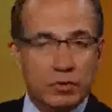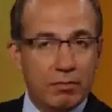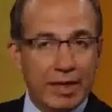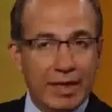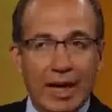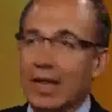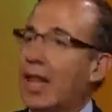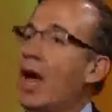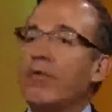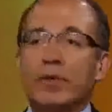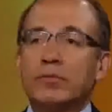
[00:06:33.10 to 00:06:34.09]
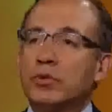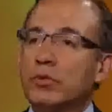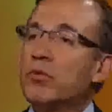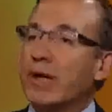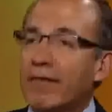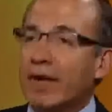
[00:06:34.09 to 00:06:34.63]
Somebody allowed them to
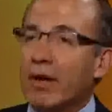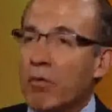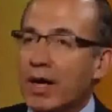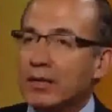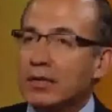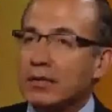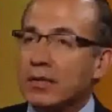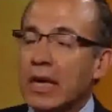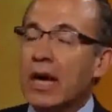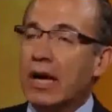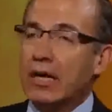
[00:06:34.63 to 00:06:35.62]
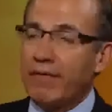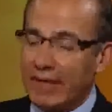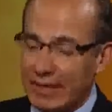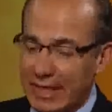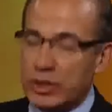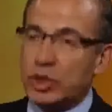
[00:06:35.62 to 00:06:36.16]
do whatever they wanted. And
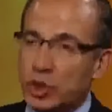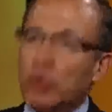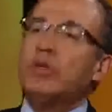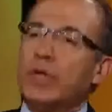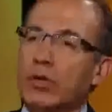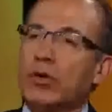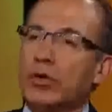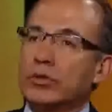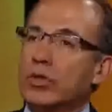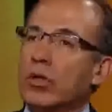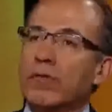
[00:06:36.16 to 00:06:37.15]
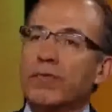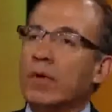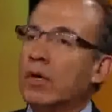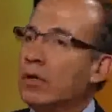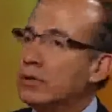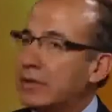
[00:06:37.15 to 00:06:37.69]
even they took the control of
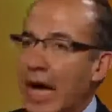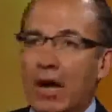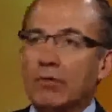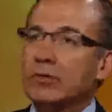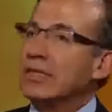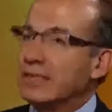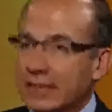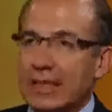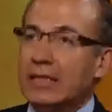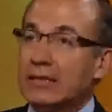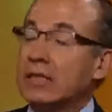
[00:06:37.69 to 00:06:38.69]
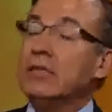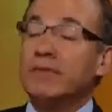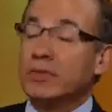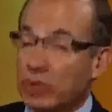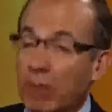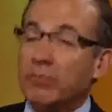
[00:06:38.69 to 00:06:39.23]
towns and cities and
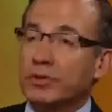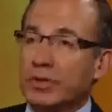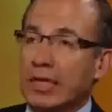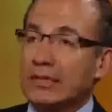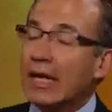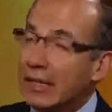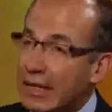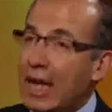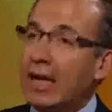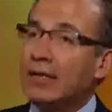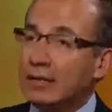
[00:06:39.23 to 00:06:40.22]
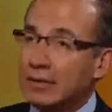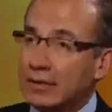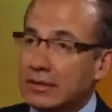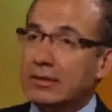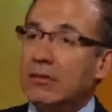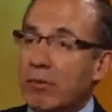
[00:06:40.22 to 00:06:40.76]
even some states. And that
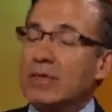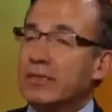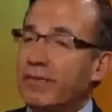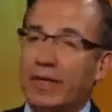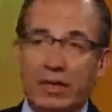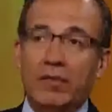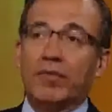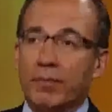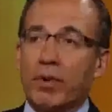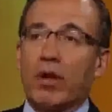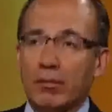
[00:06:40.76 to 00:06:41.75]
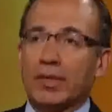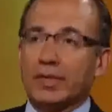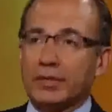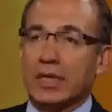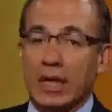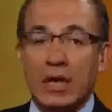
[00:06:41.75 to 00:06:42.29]
was the beginning of the problem,
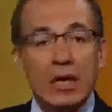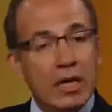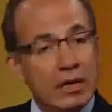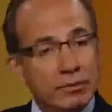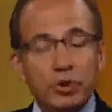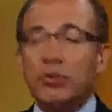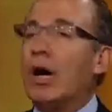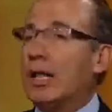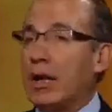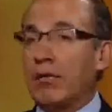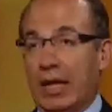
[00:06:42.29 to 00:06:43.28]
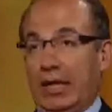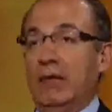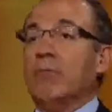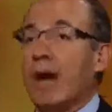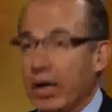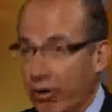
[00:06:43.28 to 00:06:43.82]
Christiana. If you allow, like
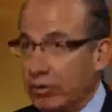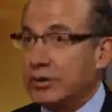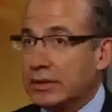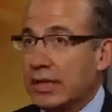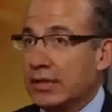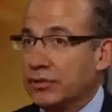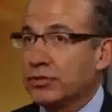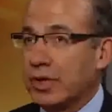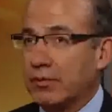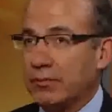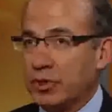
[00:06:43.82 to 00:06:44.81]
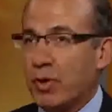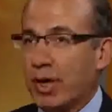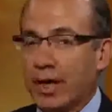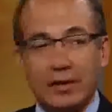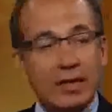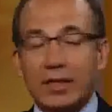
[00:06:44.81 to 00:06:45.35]
in my own state, as you say,
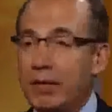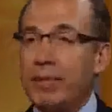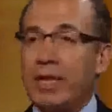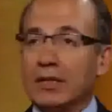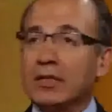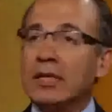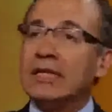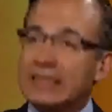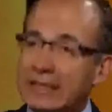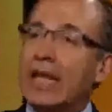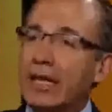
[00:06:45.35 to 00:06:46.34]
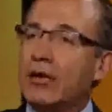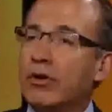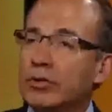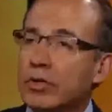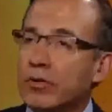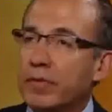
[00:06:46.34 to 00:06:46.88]
Michoacán, that the criminals take the
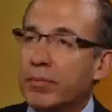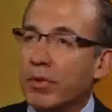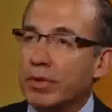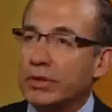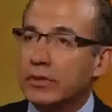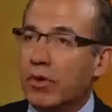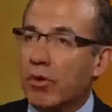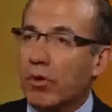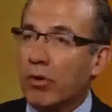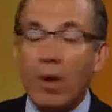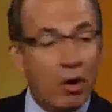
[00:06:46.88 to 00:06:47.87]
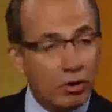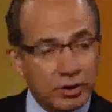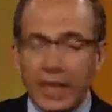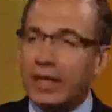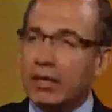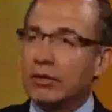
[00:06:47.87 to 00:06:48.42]
control of the police corps or
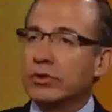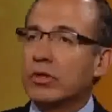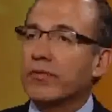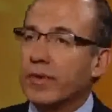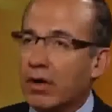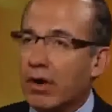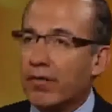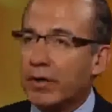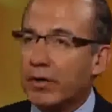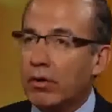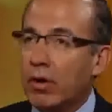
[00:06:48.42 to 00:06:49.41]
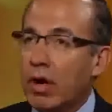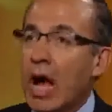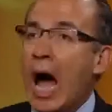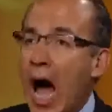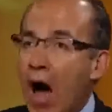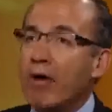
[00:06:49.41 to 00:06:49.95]
take the control of the governor,
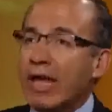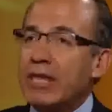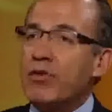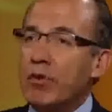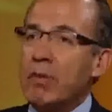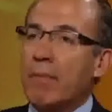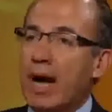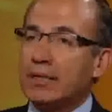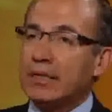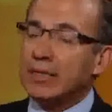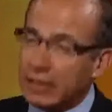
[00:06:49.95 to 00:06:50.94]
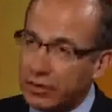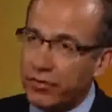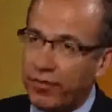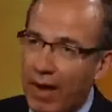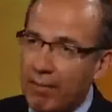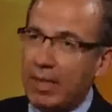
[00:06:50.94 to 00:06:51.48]
how can you imagine that your
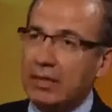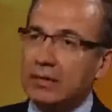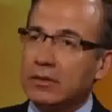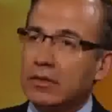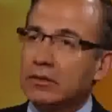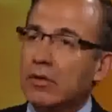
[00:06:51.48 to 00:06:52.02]
families